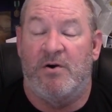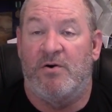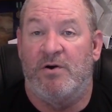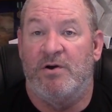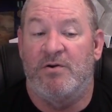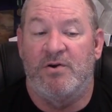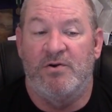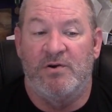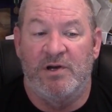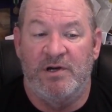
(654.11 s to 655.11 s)
oil
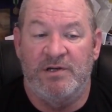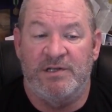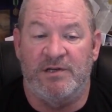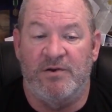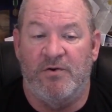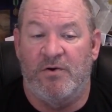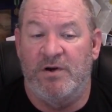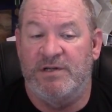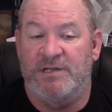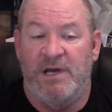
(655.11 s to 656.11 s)
coolers and
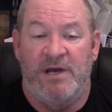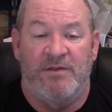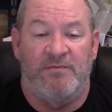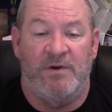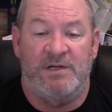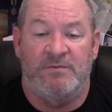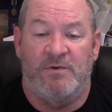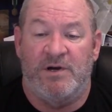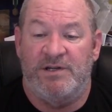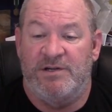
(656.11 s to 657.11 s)
cores, thrust
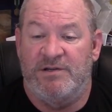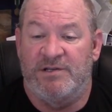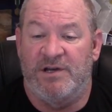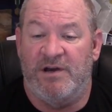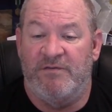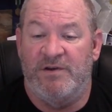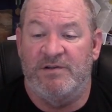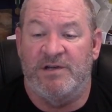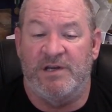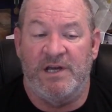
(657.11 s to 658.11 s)
washers,
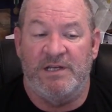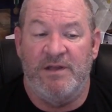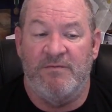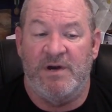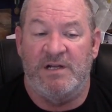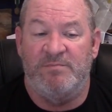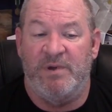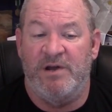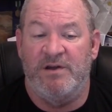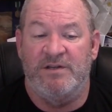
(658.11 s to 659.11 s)
governor, connecting rods,
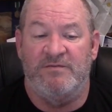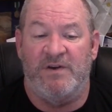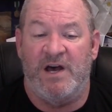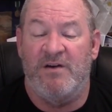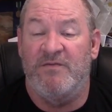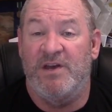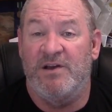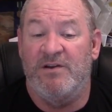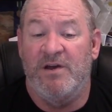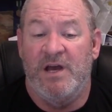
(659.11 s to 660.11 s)
bearings, valve
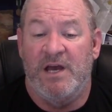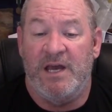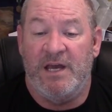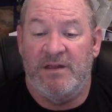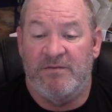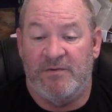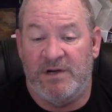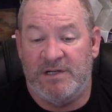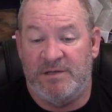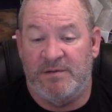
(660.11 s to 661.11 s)
gear, and
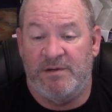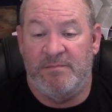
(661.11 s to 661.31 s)
thrush